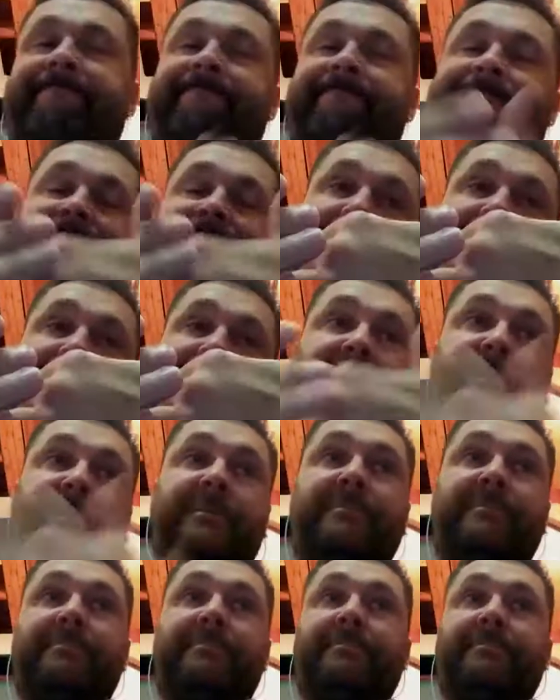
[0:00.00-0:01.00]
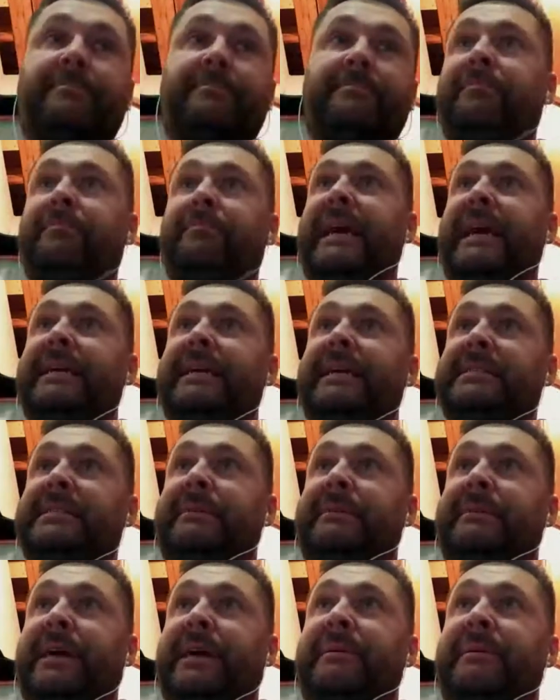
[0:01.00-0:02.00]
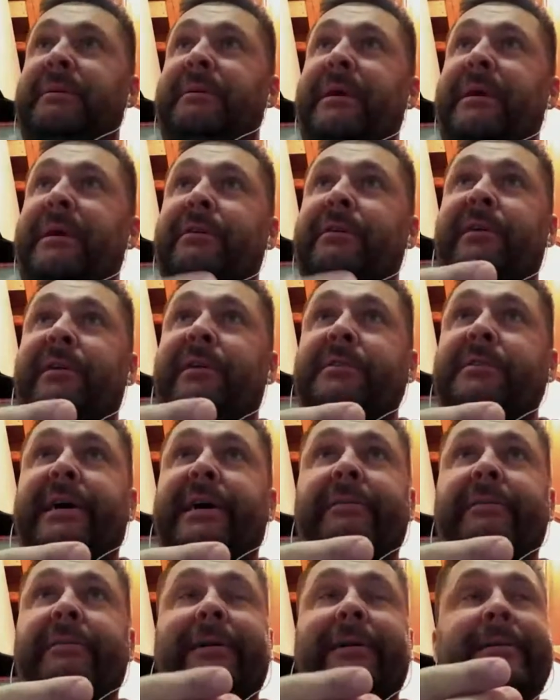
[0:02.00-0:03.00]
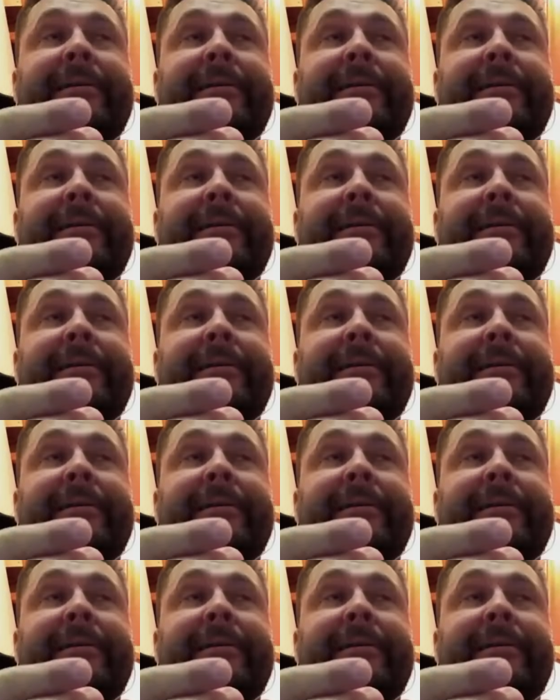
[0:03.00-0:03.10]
I don't know, pay it at the same time you pay your vel tag, right?